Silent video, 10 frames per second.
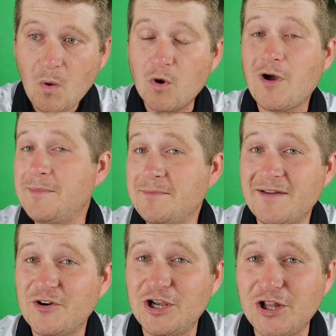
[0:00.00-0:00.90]
What do I mean
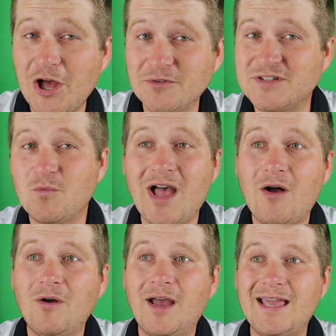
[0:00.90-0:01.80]
by very close?
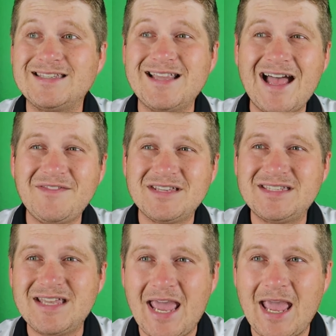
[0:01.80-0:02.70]
Well, it's not the
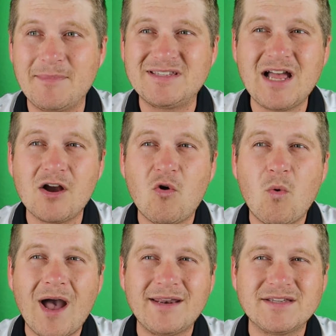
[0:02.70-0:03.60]
same. It's not
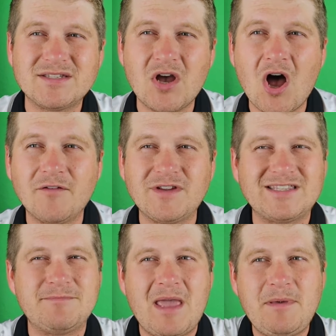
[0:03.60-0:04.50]
quite as soft.
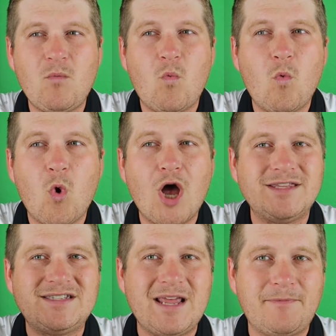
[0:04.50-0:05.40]
It's maybe
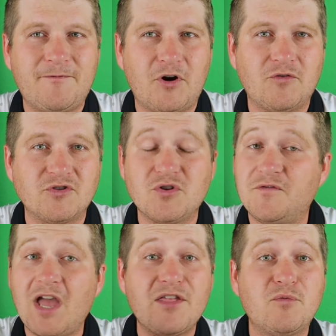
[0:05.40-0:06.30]
one step further. So
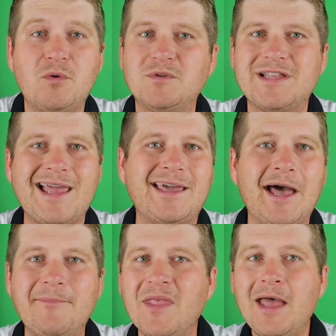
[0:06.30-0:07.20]
if the other one was like
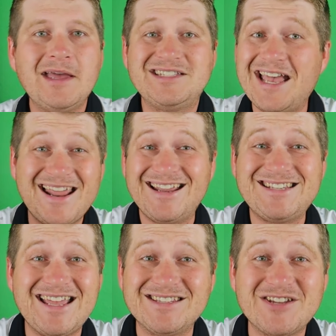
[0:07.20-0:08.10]
a 10 out
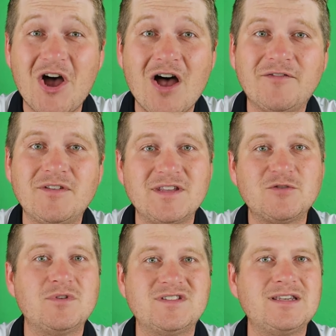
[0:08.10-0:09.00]
of 10 soft,
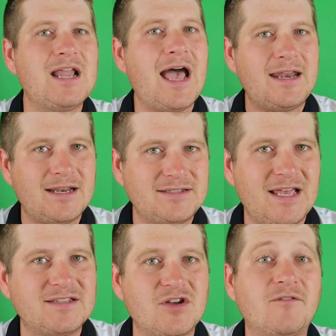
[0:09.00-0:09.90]
this one's a 9 out of
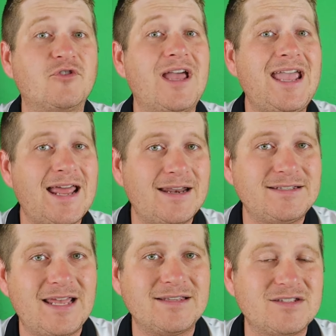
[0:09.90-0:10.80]
10 soft or an 8 out
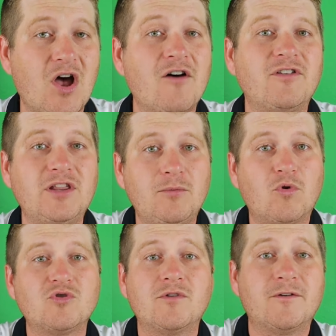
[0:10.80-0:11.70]
of 10 soft, a little
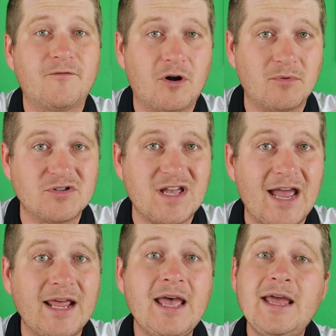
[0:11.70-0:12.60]
more toward the firmer
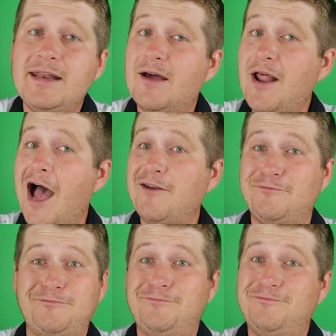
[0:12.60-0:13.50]
side. Now,
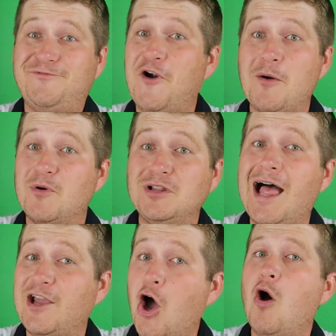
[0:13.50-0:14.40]
not firmer
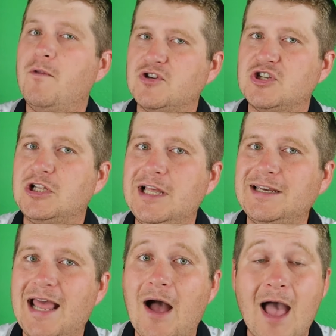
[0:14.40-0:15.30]
like, oh, there's a
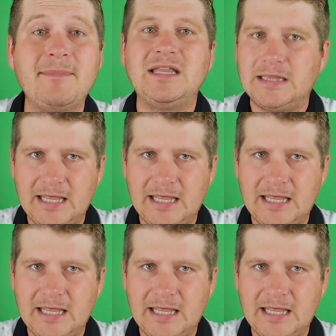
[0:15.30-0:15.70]
click now. I mean,